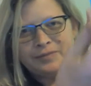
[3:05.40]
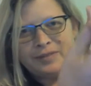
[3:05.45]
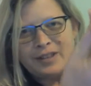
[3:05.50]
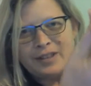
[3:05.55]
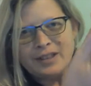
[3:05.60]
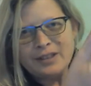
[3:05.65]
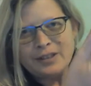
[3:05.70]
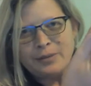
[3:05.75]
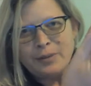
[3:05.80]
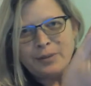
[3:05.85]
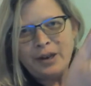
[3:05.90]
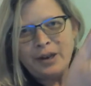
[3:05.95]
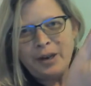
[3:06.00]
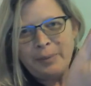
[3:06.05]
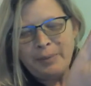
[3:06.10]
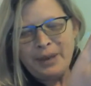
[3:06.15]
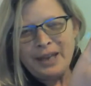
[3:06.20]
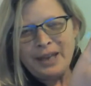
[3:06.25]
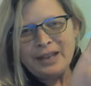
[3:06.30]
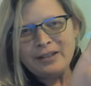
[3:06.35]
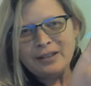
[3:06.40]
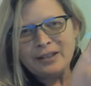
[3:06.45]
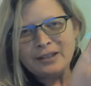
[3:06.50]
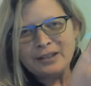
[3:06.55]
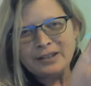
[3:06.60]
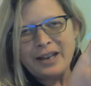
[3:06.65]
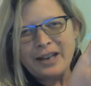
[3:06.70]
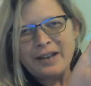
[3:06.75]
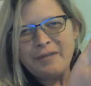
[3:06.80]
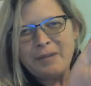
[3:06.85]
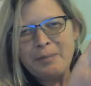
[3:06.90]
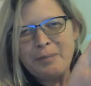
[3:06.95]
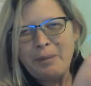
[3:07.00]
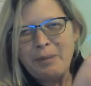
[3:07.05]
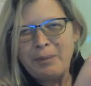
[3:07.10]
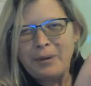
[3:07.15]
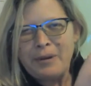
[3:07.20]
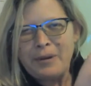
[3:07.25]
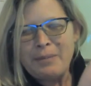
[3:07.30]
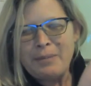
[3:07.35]
This is what our P looks like.
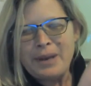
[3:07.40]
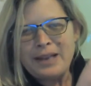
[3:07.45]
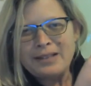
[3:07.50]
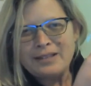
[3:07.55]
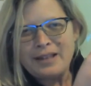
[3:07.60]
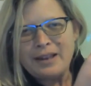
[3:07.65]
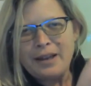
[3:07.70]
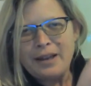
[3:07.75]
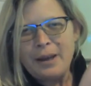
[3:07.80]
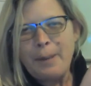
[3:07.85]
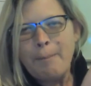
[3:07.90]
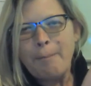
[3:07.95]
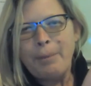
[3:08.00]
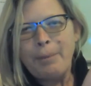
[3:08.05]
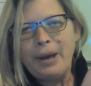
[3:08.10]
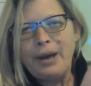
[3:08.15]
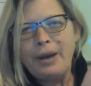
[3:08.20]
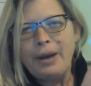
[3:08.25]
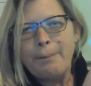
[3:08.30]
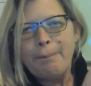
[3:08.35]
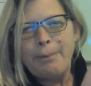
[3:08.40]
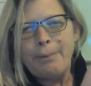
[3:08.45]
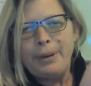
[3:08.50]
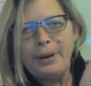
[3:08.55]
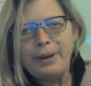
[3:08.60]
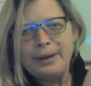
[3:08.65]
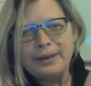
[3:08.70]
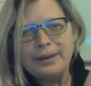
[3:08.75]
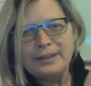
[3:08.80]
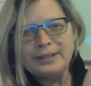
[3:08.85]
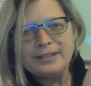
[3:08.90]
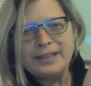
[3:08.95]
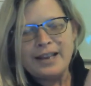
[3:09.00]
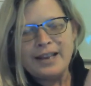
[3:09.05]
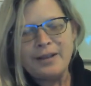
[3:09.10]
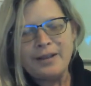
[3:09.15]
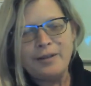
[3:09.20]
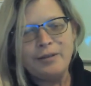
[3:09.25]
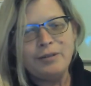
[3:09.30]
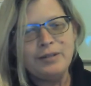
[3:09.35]
Remember, it makes the p
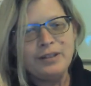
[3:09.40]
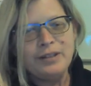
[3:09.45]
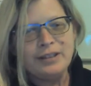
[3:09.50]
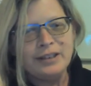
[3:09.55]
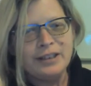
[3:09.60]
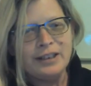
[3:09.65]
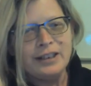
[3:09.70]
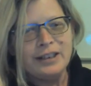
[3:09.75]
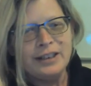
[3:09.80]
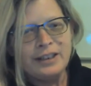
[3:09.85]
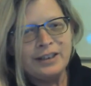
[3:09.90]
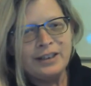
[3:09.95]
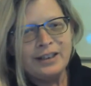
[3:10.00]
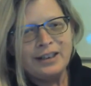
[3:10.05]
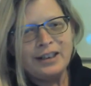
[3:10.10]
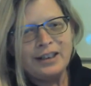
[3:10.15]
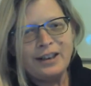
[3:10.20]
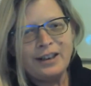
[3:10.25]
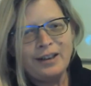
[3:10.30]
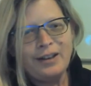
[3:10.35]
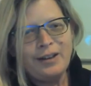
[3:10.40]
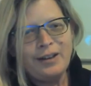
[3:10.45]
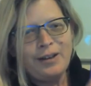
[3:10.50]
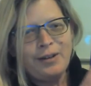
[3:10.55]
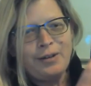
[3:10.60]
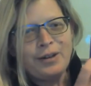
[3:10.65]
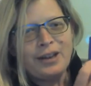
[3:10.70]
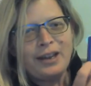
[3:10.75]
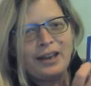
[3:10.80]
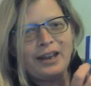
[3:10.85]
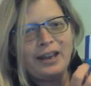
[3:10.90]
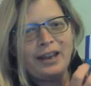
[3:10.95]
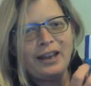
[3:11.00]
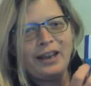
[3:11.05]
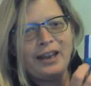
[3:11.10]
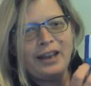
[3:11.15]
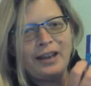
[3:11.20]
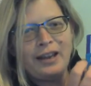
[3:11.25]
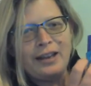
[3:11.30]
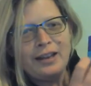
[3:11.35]
sound.
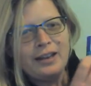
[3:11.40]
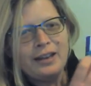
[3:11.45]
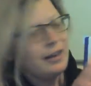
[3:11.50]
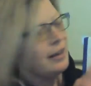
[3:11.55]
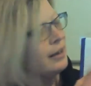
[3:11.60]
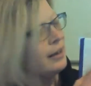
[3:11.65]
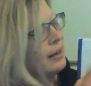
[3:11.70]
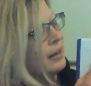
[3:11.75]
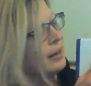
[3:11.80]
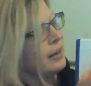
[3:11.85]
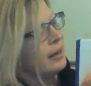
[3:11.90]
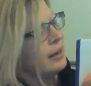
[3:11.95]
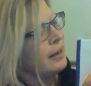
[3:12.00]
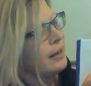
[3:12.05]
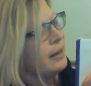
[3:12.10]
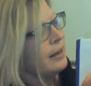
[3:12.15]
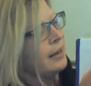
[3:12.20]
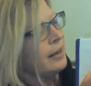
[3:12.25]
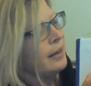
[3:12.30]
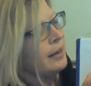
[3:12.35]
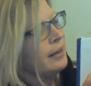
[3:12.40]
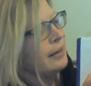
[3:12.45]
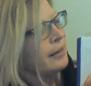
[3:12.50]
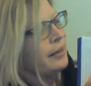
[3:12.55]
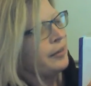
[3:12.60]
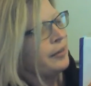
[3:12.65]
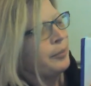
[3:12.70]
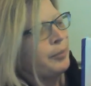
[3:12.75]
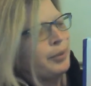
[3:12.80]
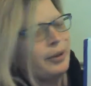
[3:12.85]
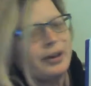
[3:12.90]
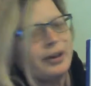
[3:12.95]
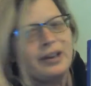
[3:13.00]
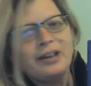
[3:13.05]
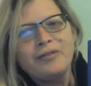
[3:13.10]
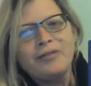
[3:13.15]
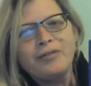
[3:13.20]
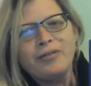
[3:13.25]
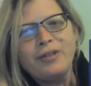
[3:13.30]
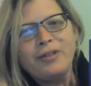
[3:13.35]
Okay, let's put it
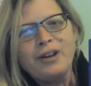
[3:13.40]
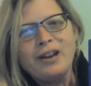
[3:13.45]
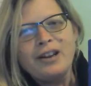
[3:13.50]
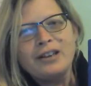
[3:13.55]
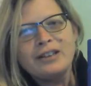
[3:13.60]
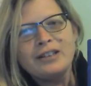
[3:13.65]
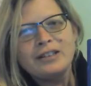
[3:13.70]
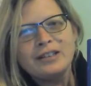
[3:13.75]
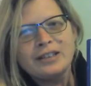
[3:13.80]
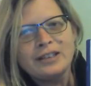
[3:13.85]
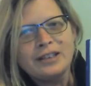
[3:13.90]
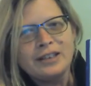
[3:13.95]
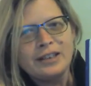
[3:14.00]
in front.